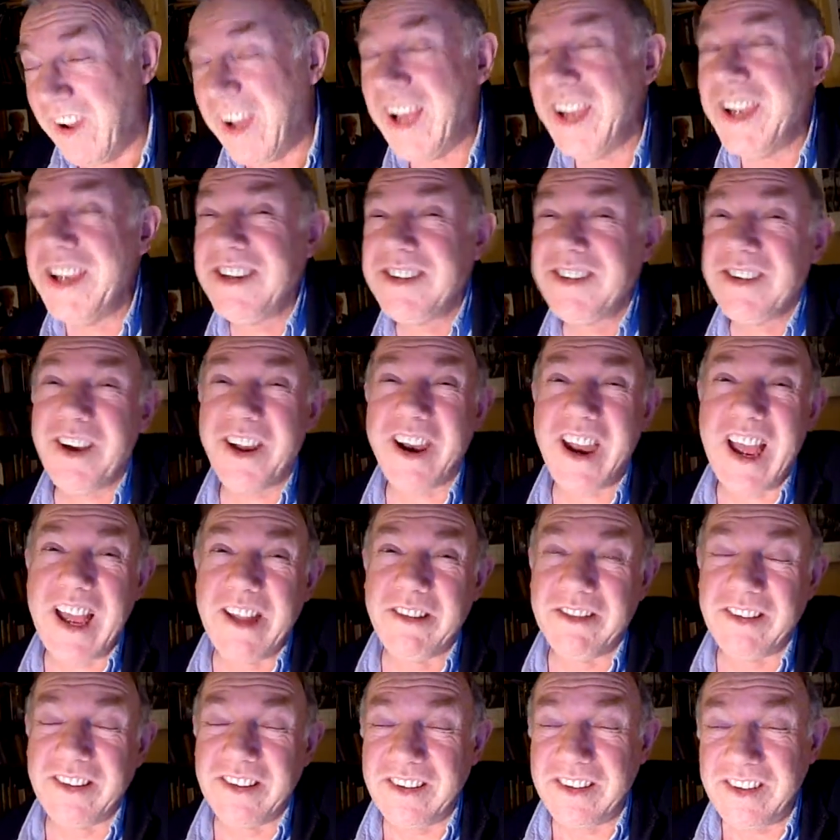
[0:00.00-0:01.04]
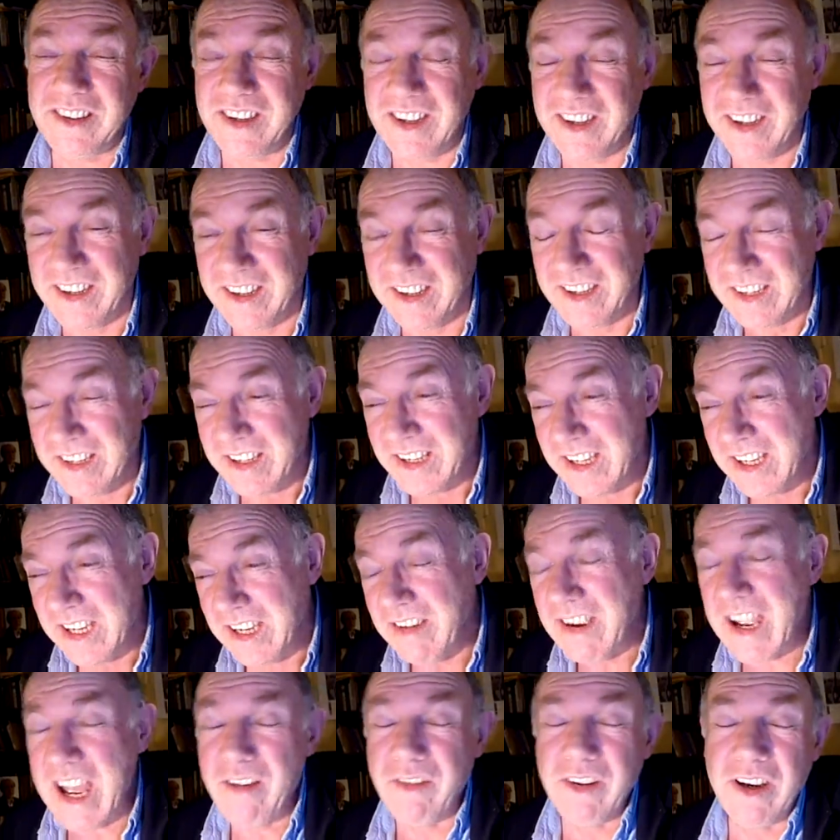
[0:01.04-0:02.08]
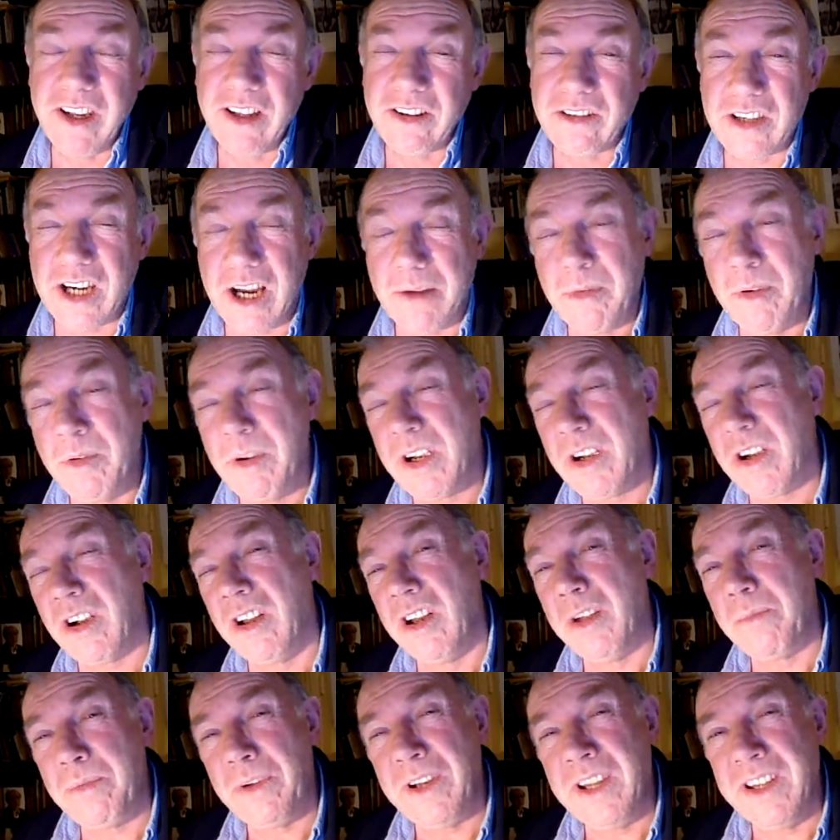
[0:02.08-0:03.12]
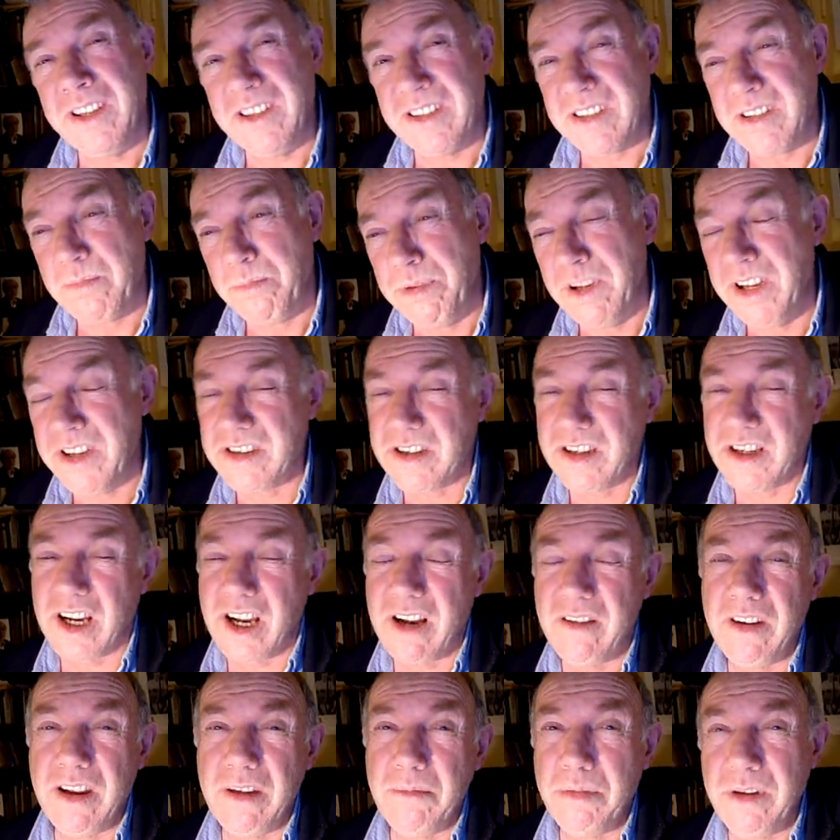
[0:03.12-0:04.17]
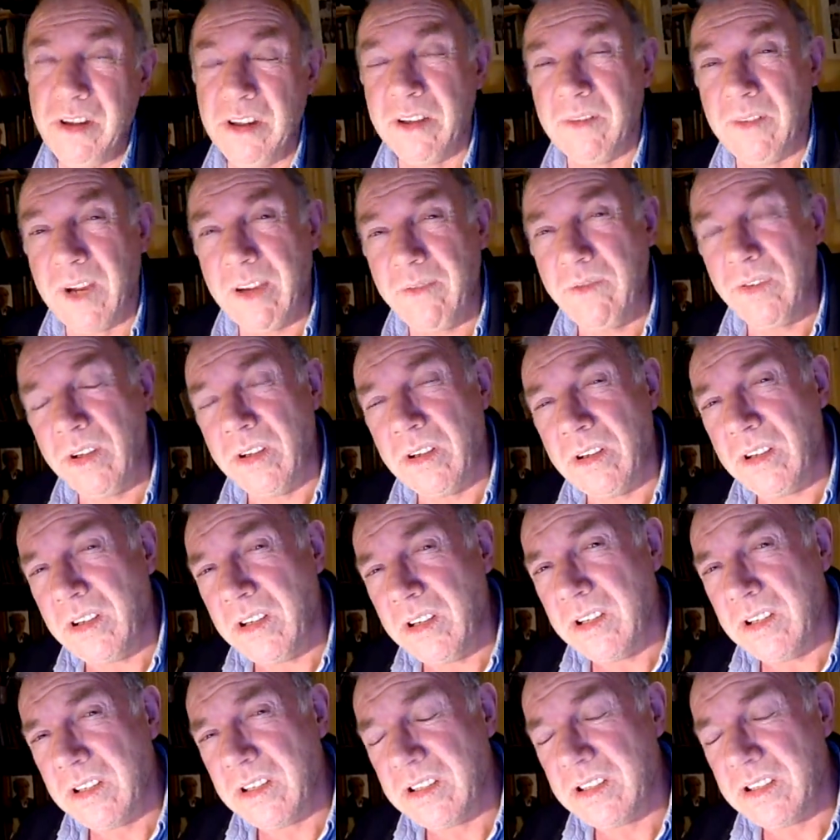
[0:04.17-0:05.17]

but it's all right, you know. Uh, you have any trouble, we call the police. Please come and beat them up, you know.